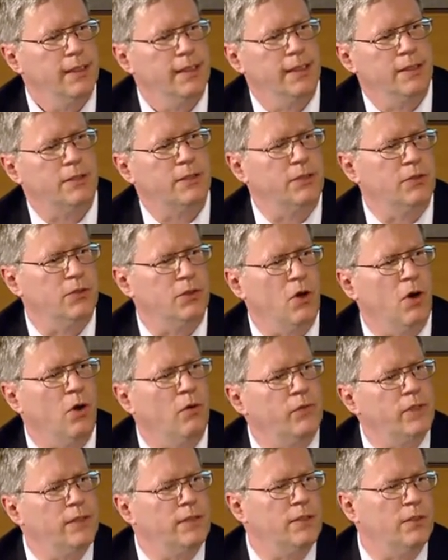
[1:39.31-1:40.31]
It's
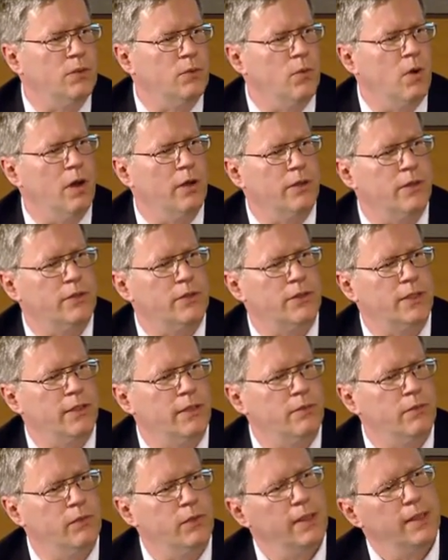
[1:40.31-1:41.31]
dissolved into the water
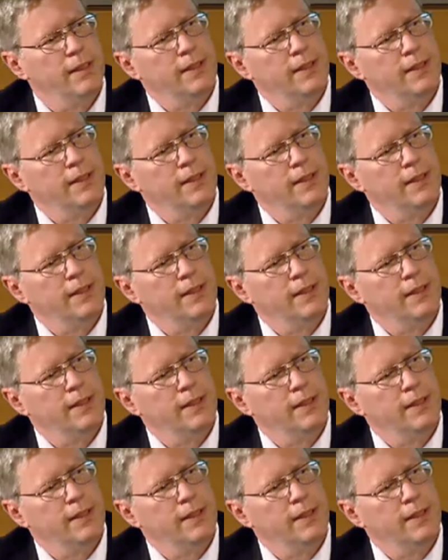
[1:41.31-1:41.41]
itself.